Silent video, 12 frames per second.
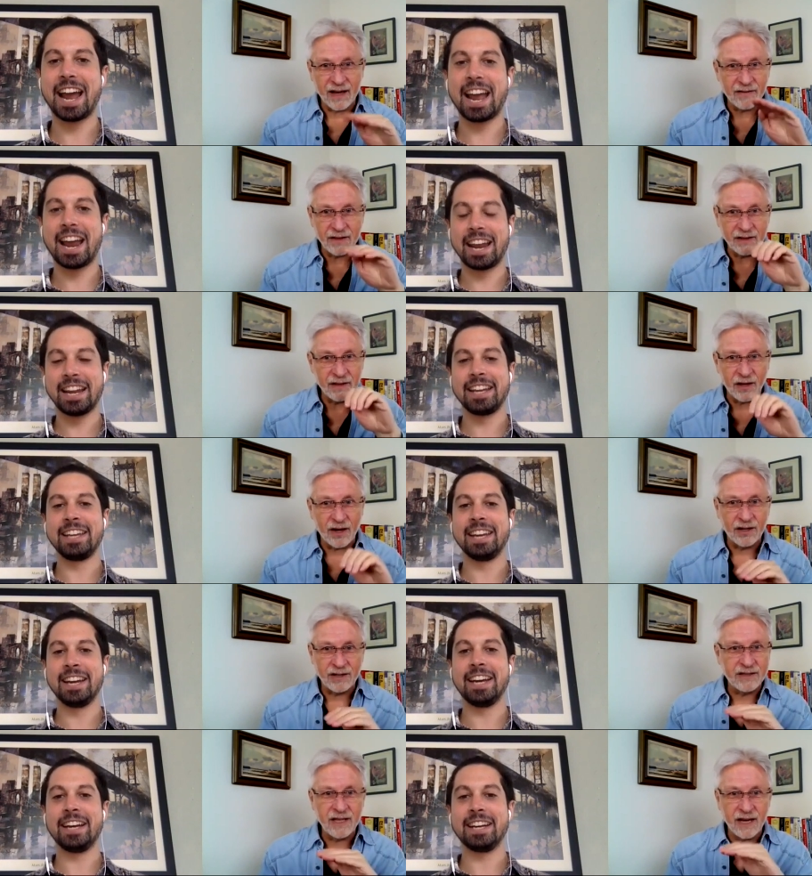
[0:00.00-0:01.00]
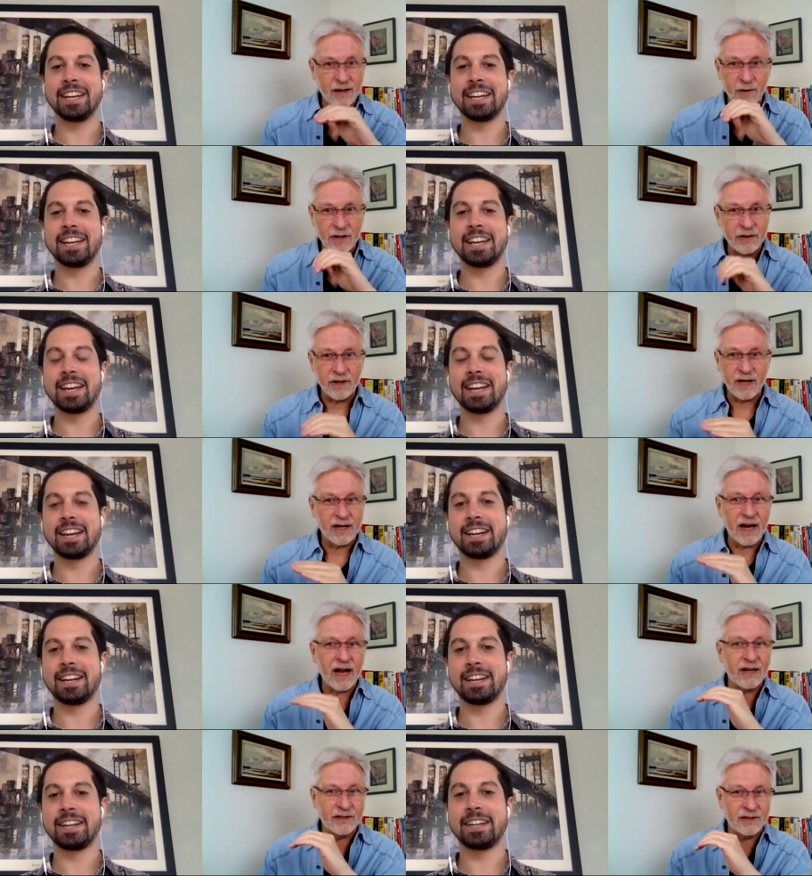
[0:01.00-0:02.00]
Speaker 1: having the yeah. day when you can
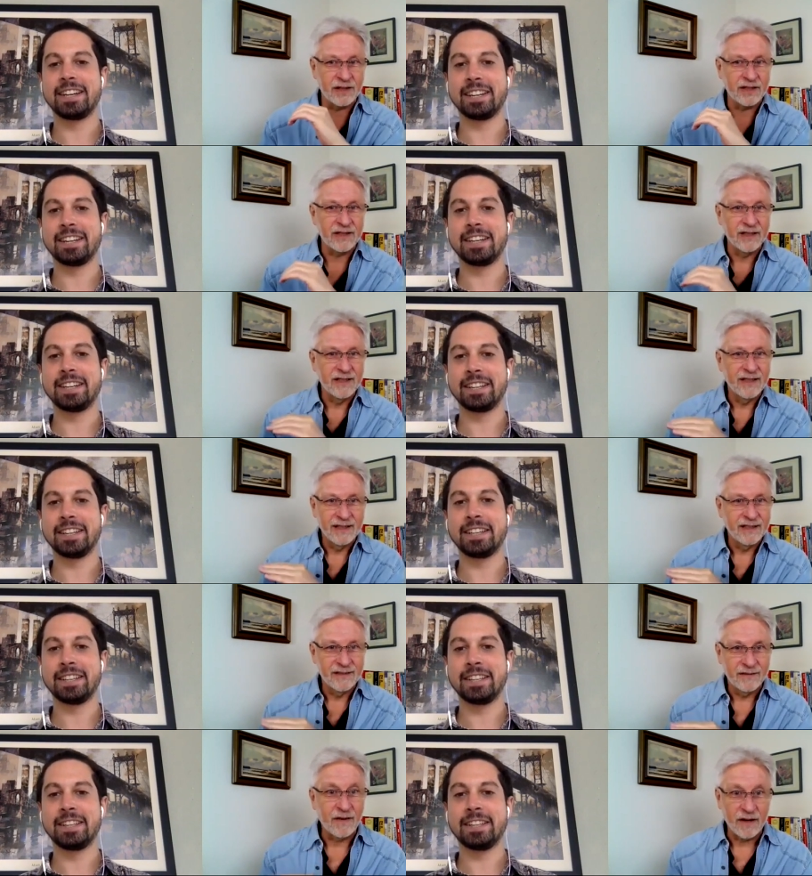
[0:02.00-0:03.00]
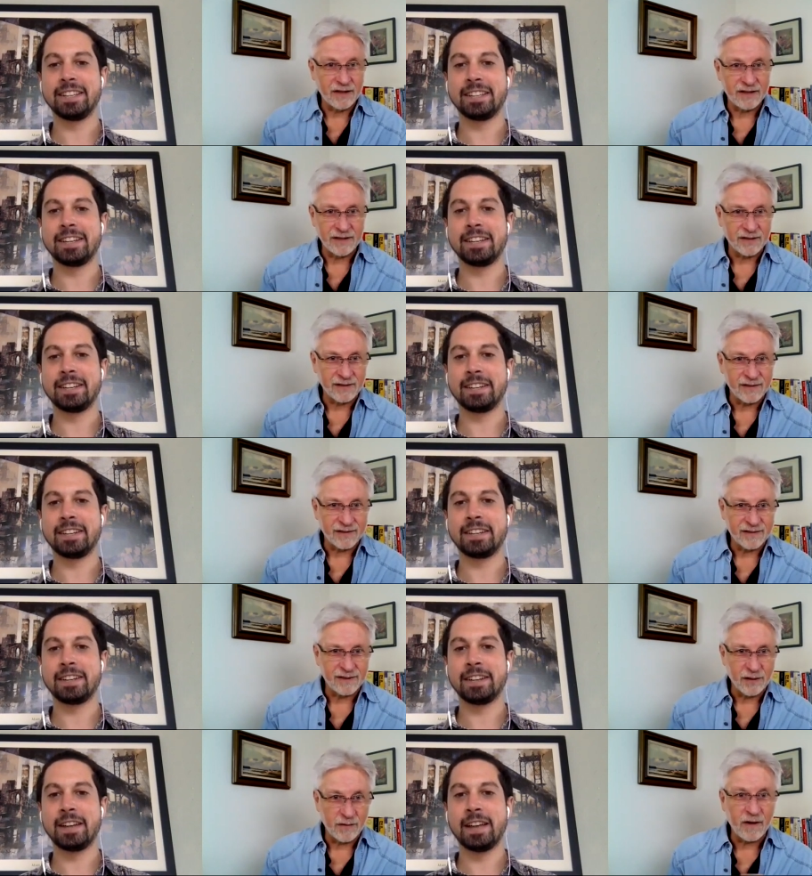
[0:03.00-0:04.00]
actually function.
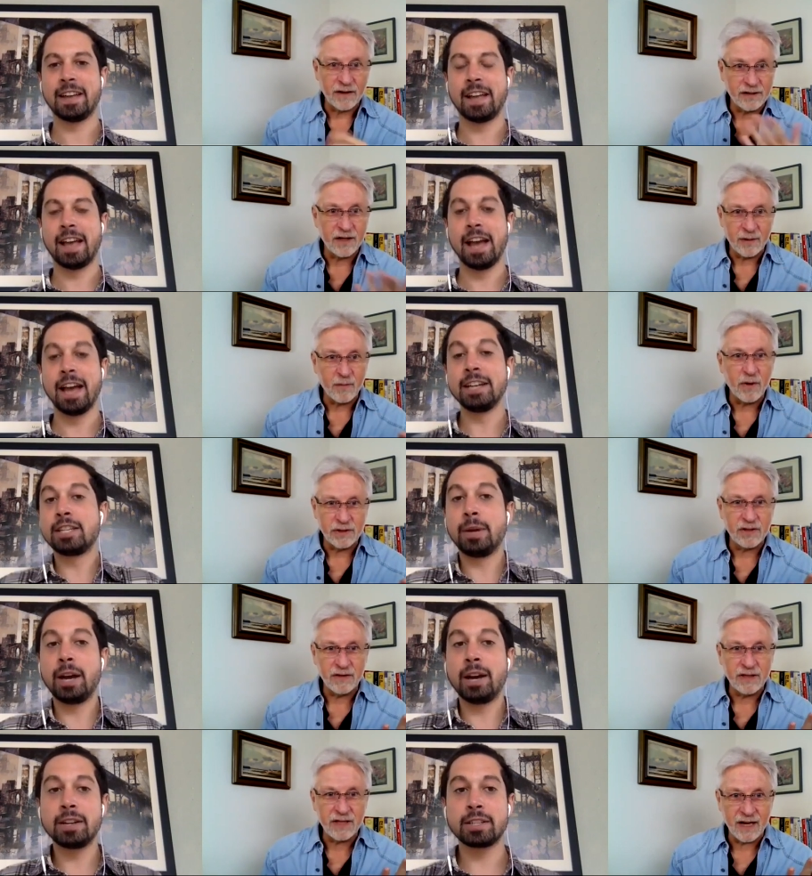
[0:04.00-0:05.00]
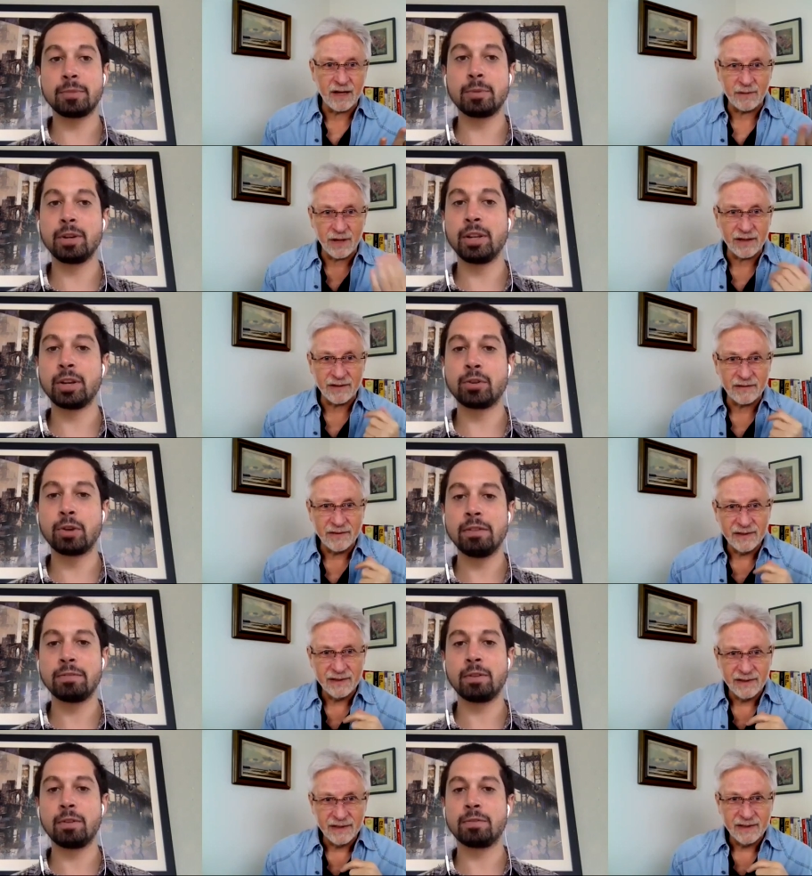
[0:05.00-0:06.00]
You're functioning. And to be honest, I'm really
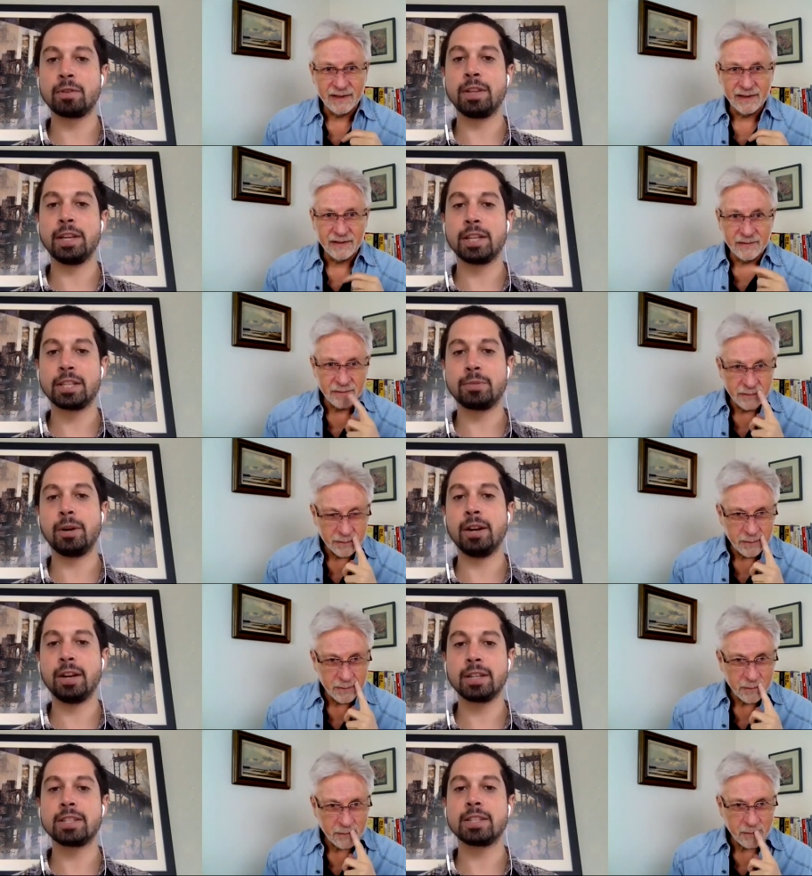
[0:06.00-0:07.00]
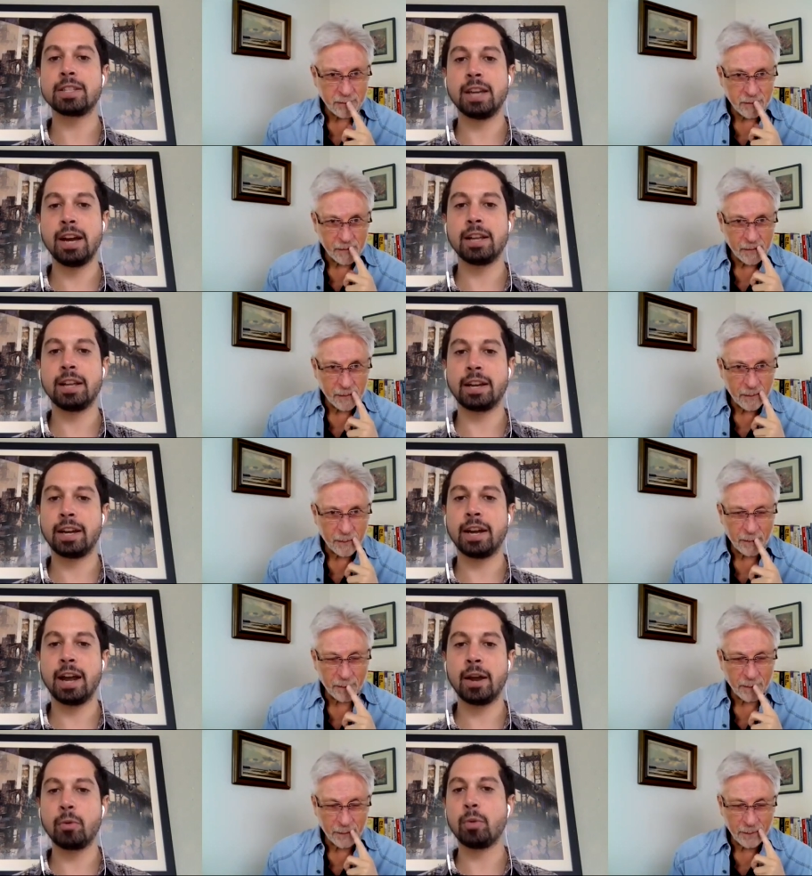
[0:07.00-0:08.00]
Speaker 2: grateful for the experience. Yeah. Like I,
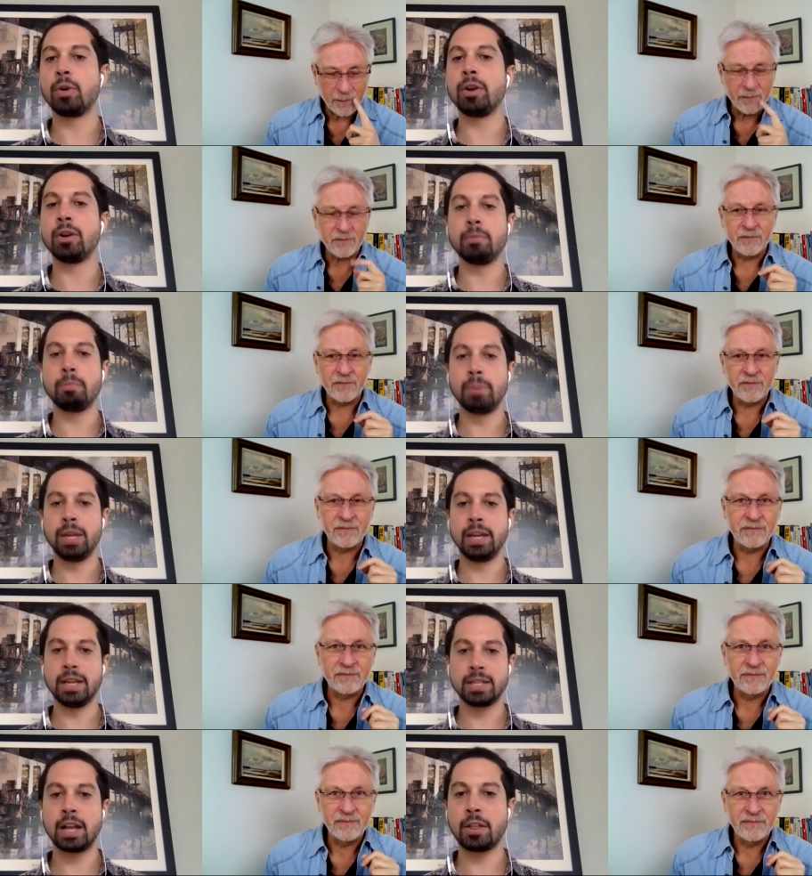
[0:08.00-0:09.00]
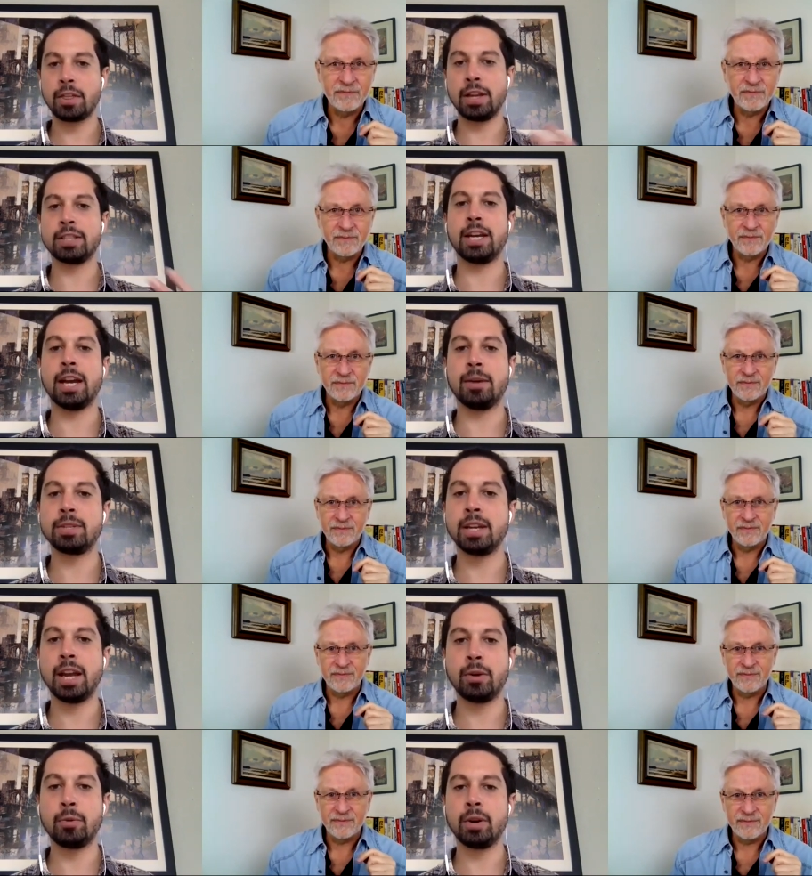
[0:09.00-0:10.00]
I wouldn't be as healthy as I am today. I
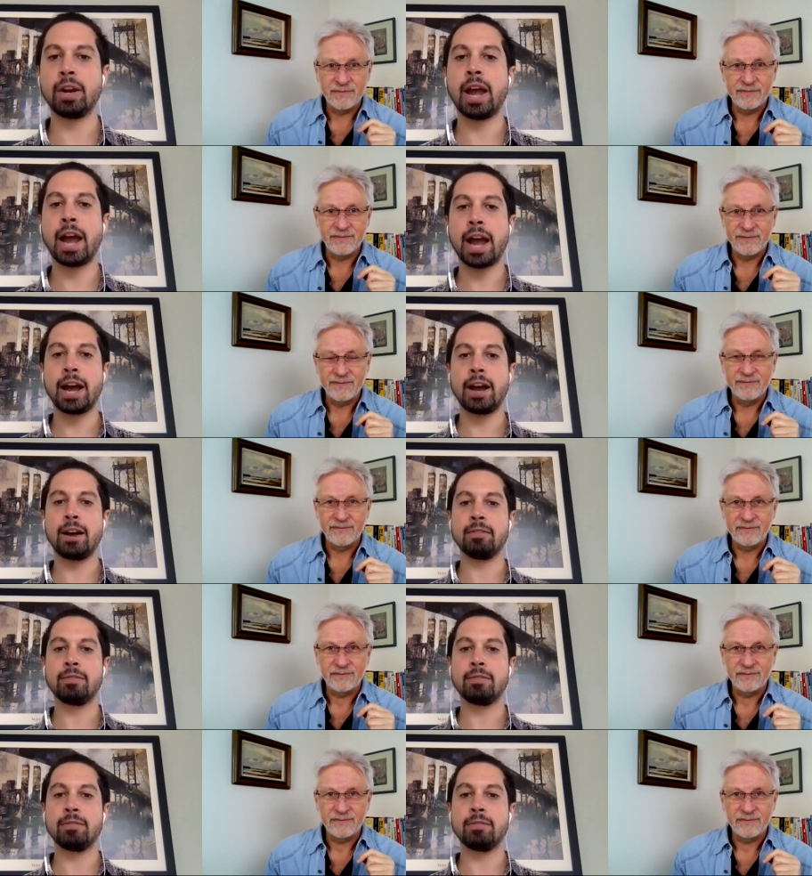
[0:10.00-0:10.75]
wouldn't have